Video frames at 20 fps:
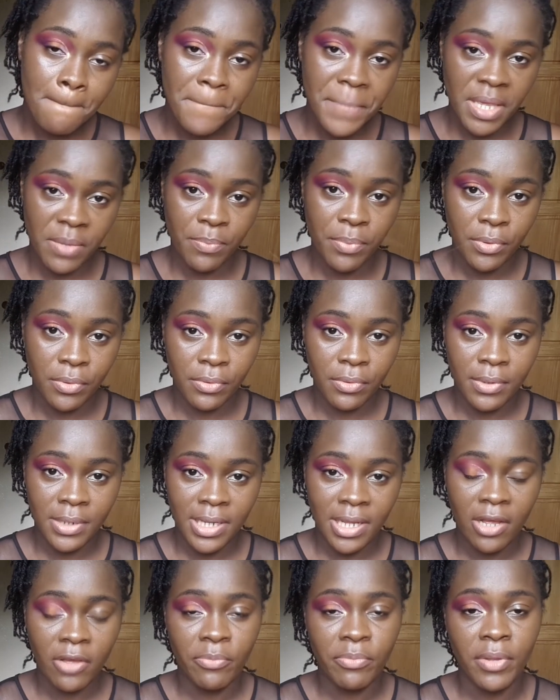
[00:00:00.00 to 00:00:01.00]
people
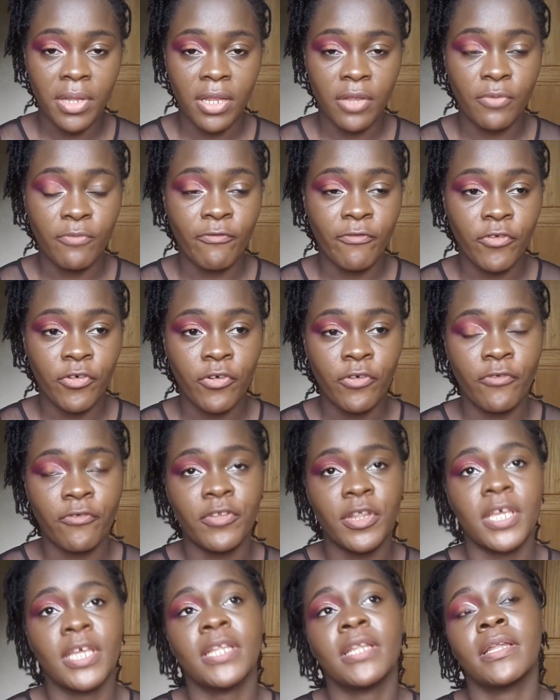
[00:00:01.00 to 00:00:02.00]
that will be
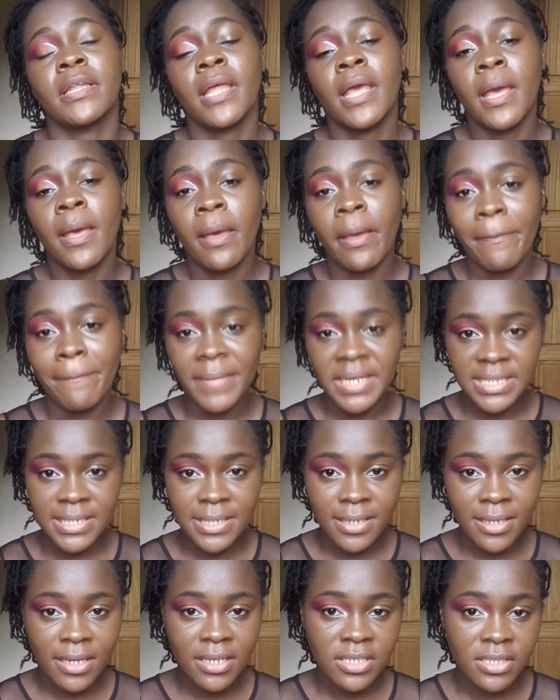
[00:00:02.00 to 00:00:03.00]
involved in
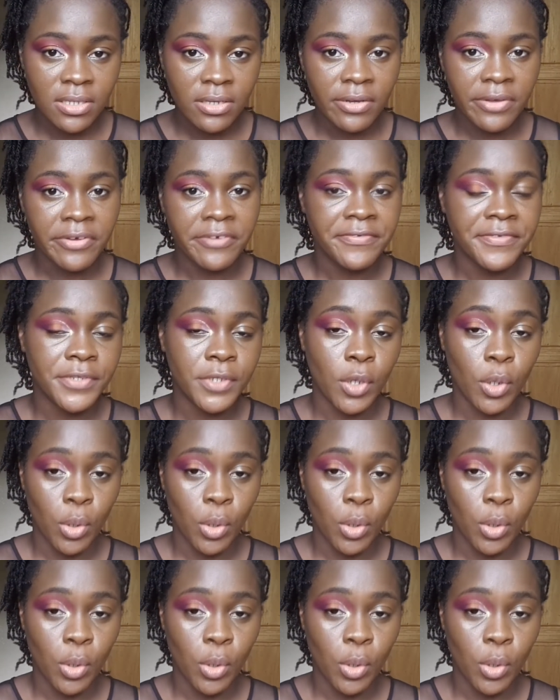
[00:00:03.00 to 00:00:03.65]
mystical stuffs,